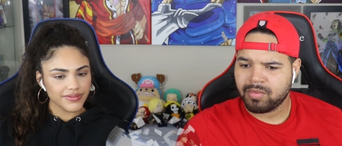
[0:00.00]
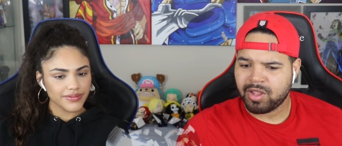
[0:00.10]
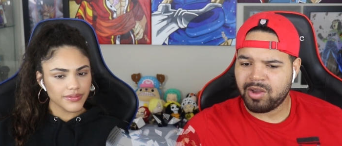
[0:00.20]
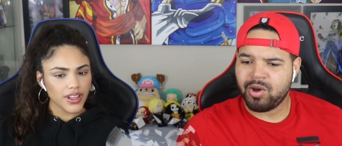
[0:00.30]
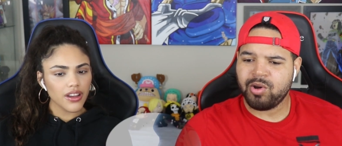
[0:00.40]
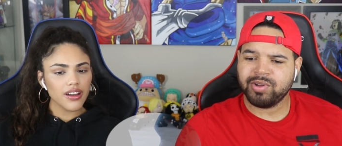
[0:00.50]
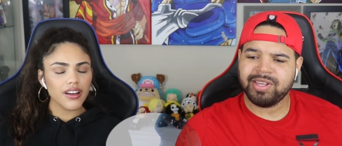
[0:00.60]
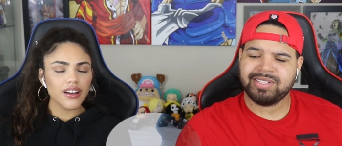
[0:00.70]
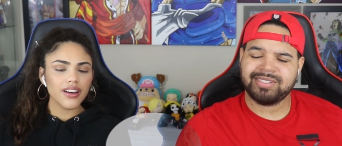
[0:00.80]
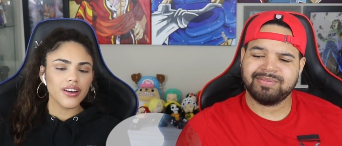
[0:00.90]
Speaker 1: Oh,
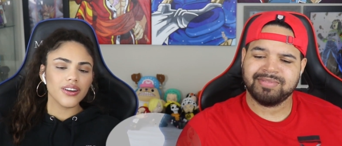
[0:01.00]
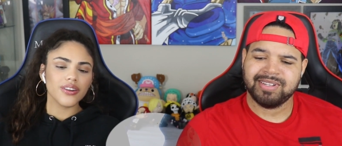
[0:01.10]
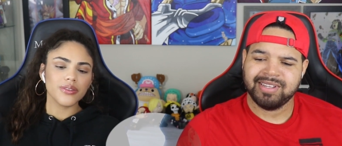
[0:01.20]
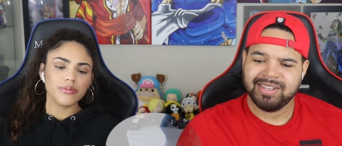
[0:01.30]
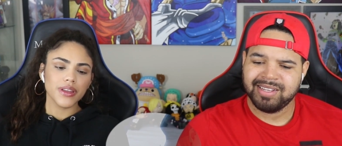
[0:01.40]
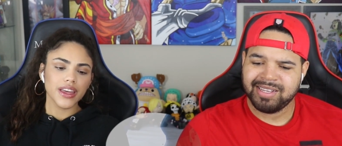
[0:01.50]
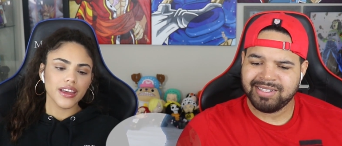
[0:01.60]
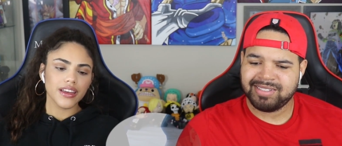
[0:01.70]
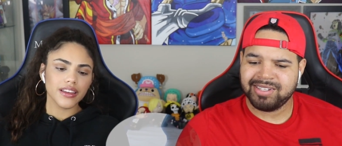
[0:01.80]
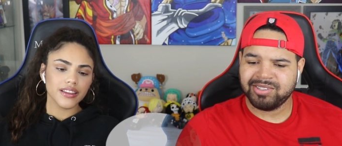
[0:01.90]
he
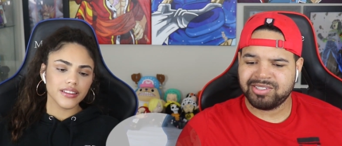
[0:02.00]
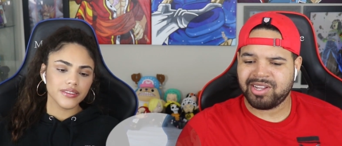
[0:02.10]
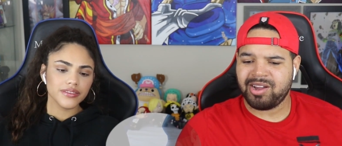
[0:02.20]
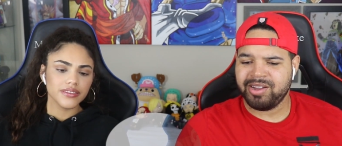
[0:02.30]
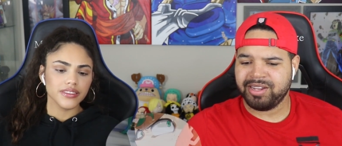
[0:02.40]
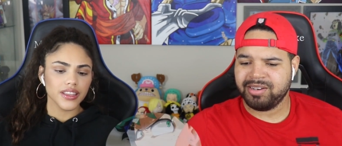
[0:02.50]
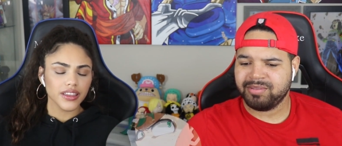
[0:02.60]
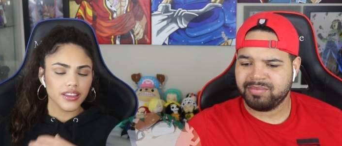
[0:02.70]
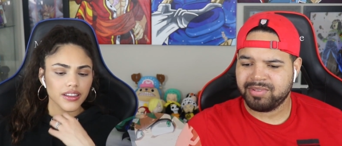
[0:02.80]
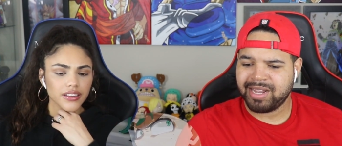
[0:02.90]
still saw it.
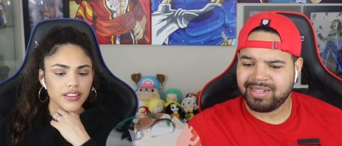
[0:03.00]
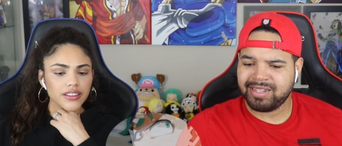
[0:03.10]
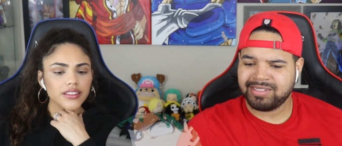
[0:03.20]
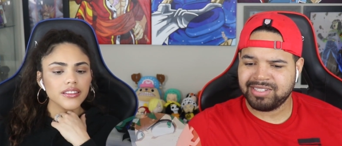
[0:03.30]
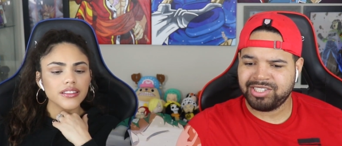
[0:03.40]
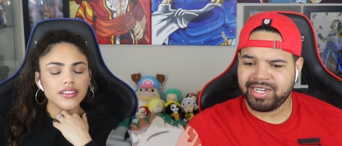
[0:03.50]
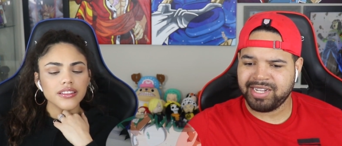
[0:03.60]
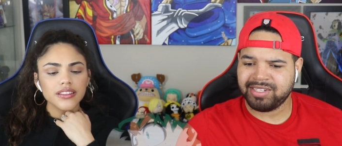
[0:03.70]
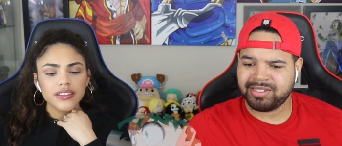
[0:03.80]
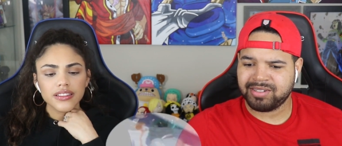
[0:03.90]
Yeah. That doesn't
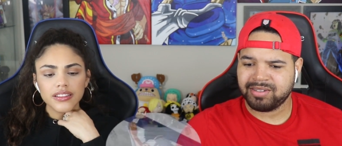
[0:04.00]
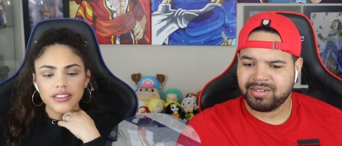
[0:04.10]
change.